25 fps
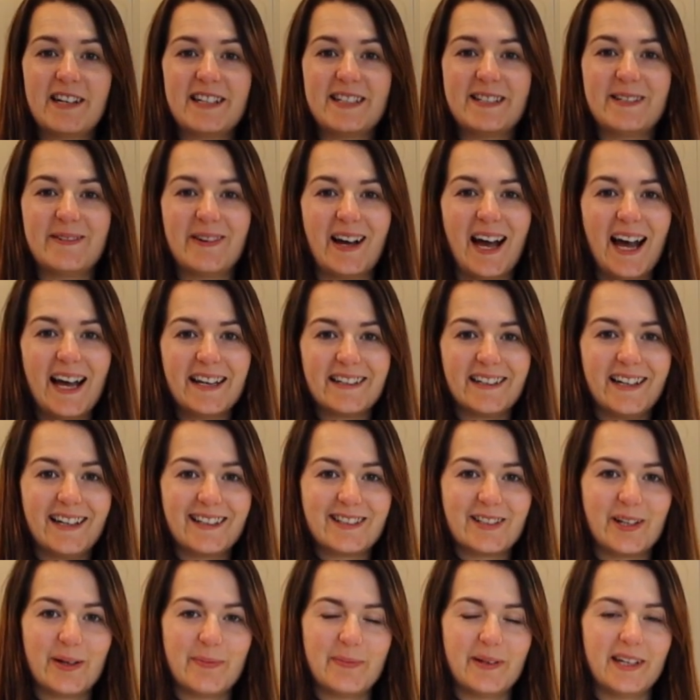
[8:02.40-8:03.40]
we're ready to add
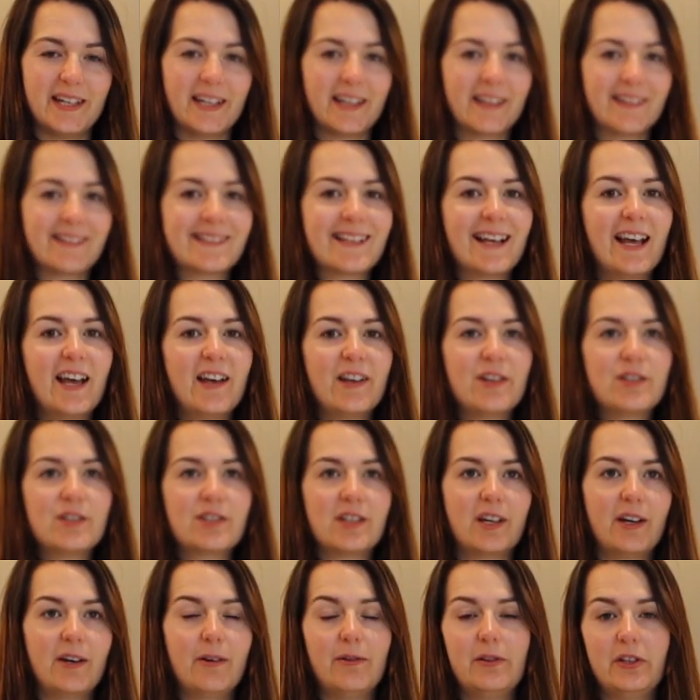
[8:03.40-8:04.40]
our toppings.
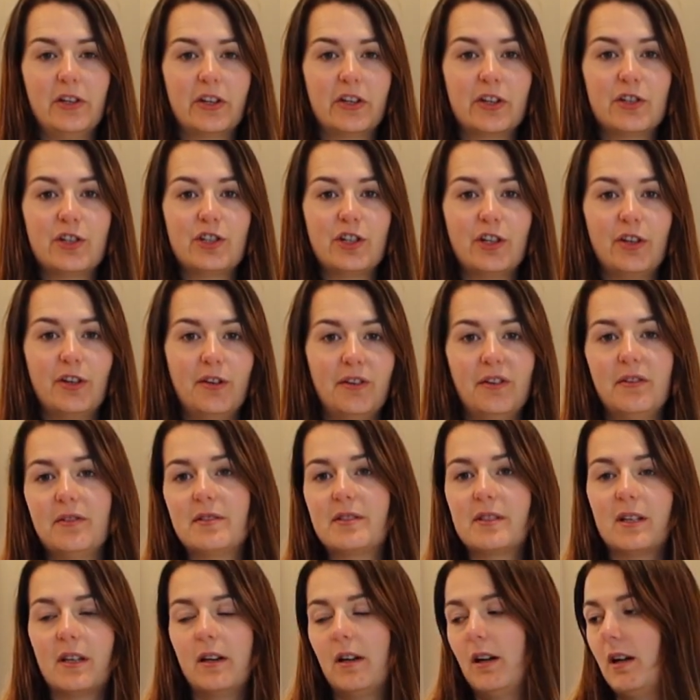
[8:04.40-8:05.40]
So you can
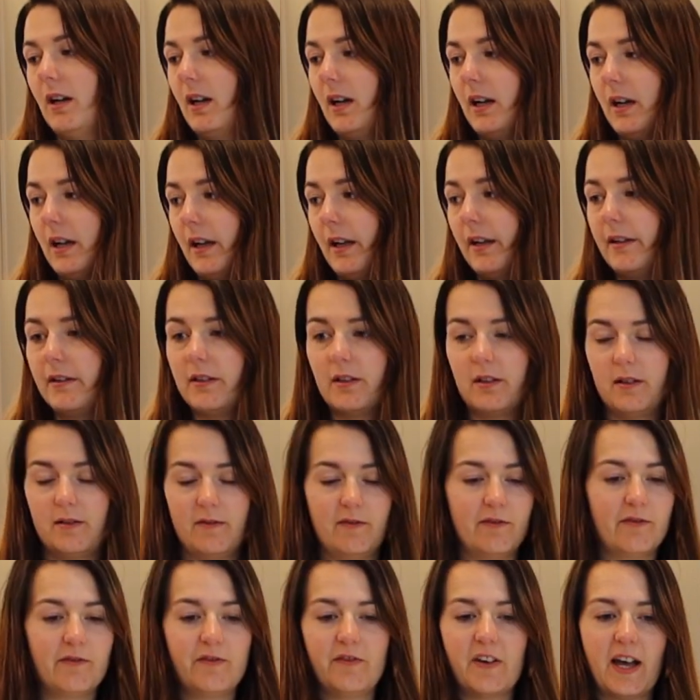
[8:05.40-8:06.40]
choose a
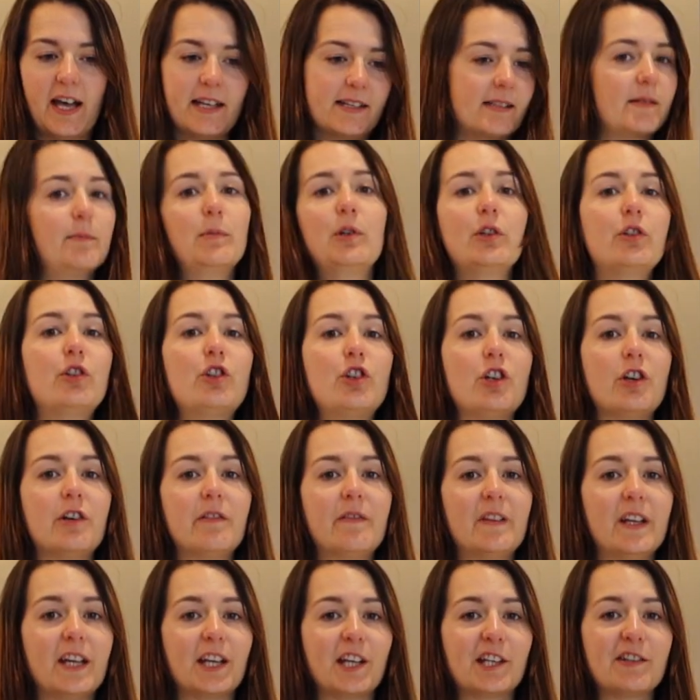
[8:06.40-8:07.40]
vast multitude
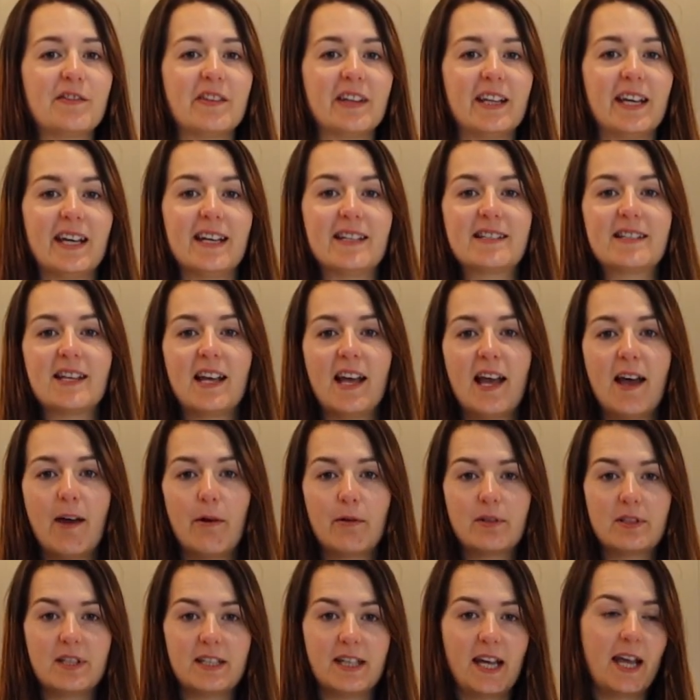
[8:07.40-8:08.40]
of things for this.
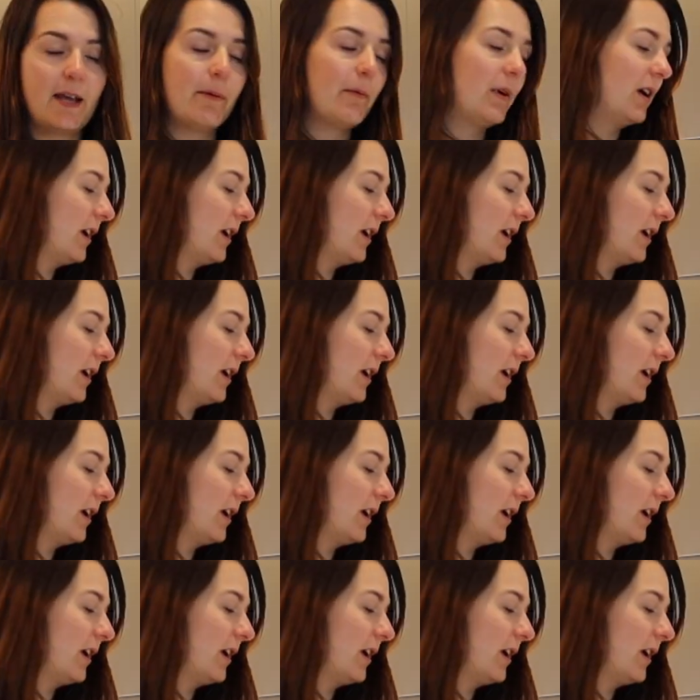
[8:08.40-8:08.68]
Today